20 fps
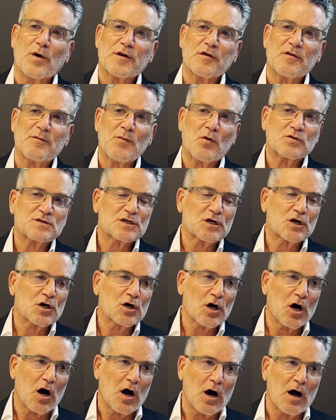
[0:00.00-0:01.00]
What are the most
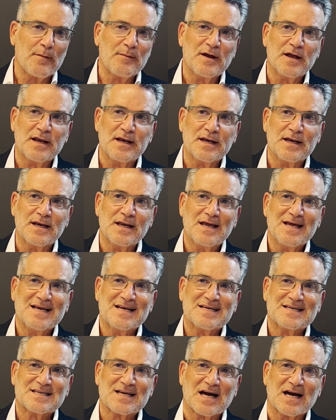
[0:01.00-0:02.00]
common
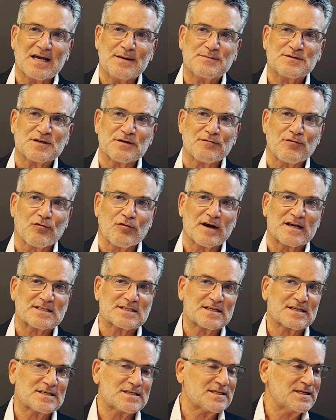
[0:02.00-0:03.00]
types of
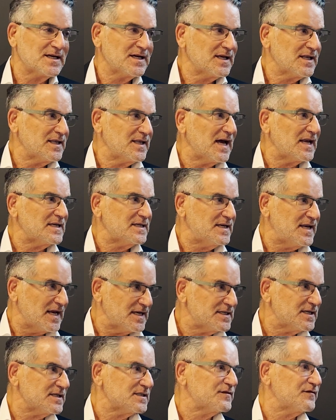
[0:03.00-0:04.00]
risks that
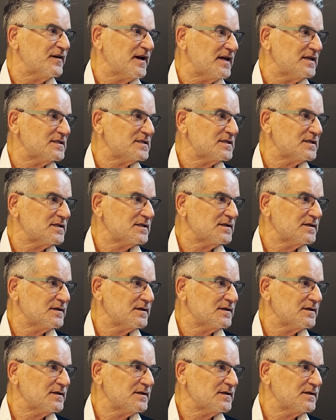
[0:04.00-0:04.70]
dentists face?